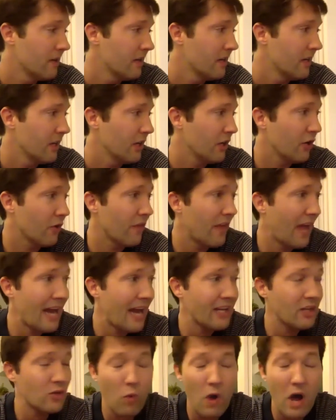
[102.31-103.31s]
that
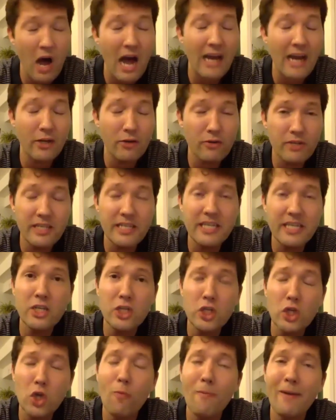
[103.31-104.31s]
is why you see
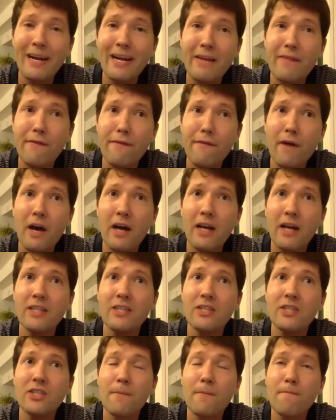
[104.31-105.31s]
so many
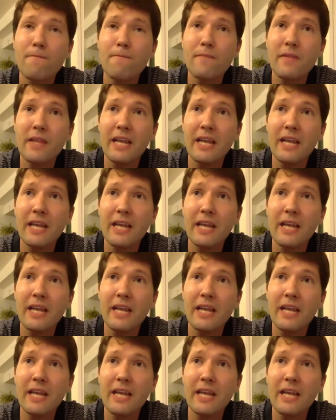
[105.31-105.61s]
funds